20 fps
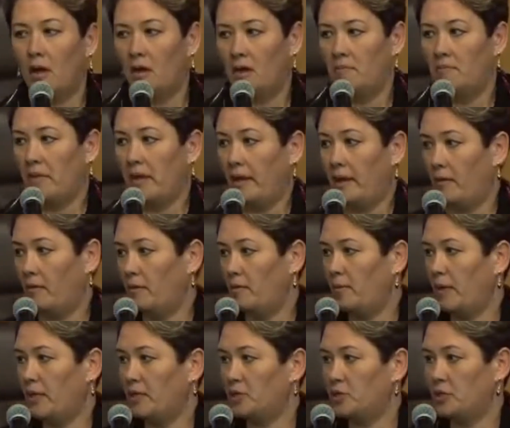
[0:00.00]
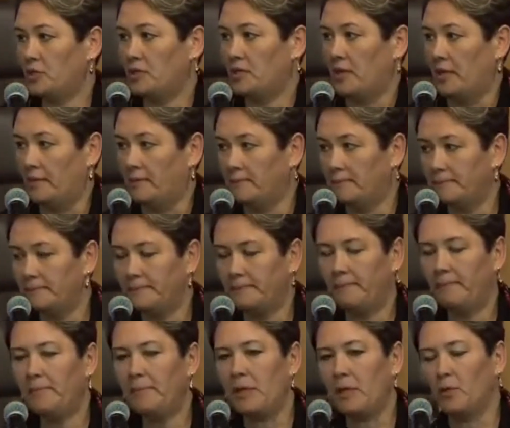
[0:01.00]
Aaron mentioned it.
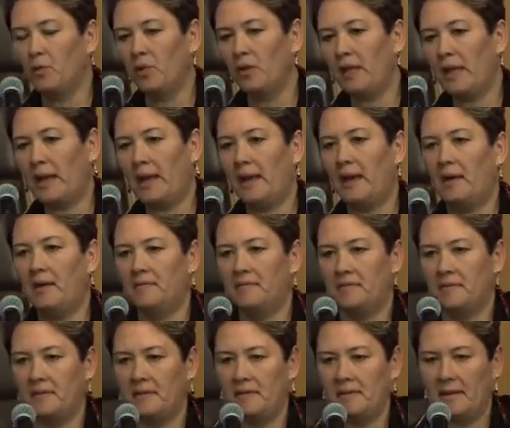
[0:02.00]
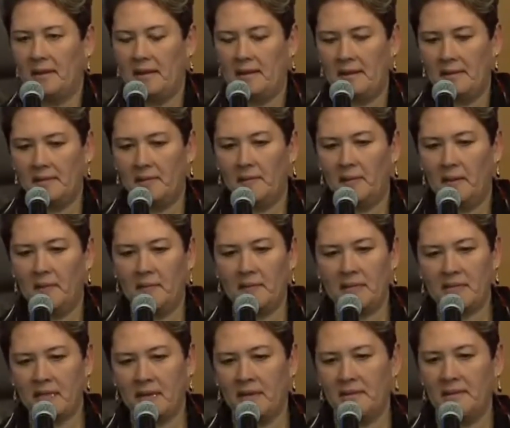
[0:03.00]
You will have, and we
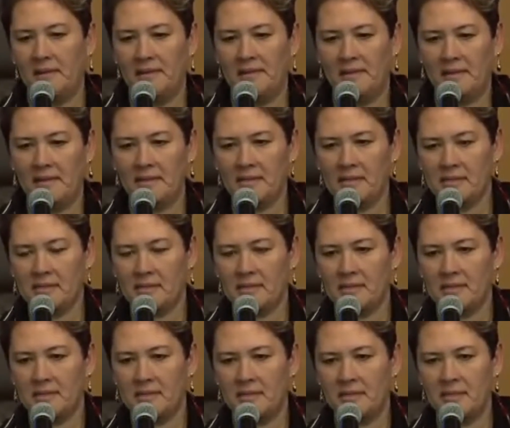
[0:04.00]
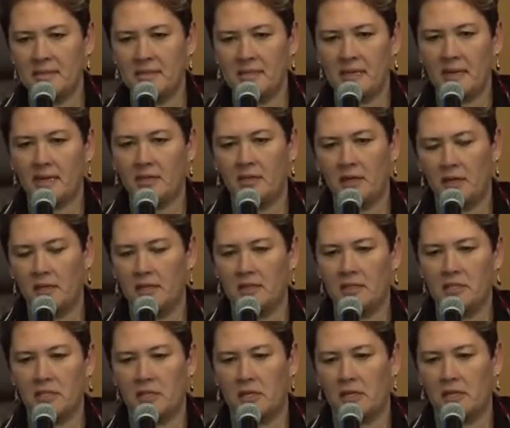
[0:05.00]
say that this
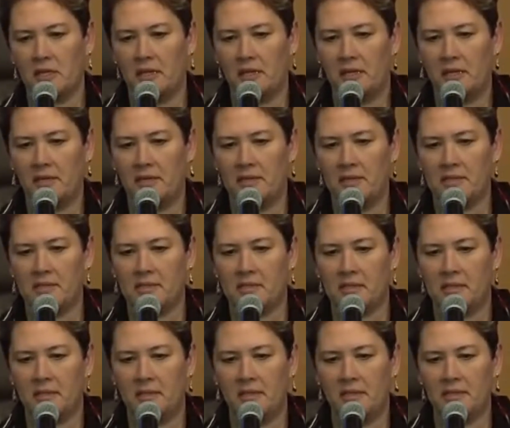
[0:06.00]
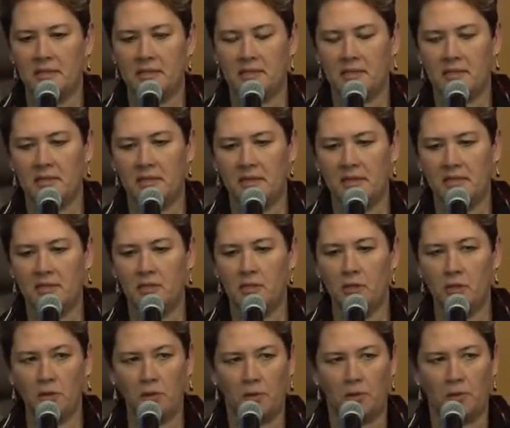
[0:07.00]
technology it's
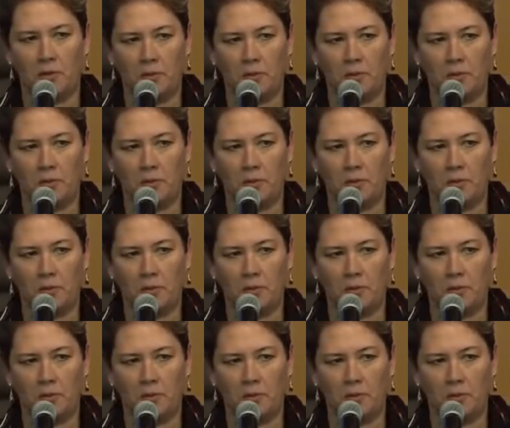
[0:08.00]
new,